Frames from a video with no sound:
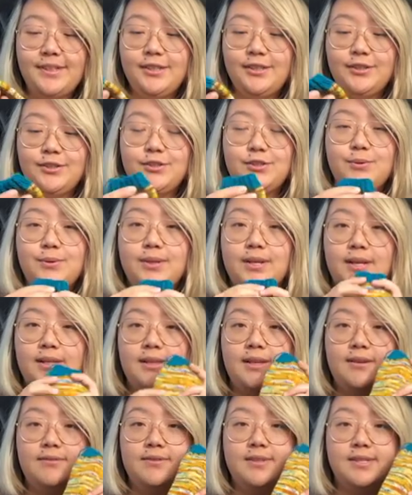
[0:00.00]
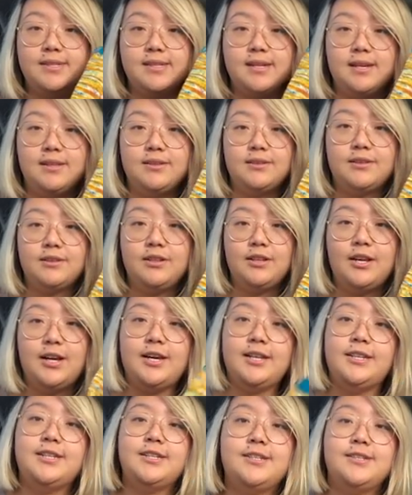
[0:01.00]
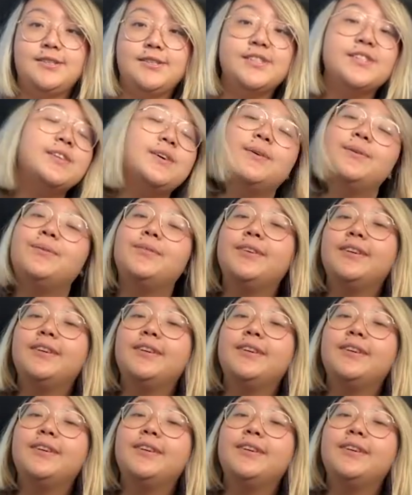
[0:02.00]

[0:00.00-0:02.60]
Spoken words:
it'll do, and I love this color a lot. So,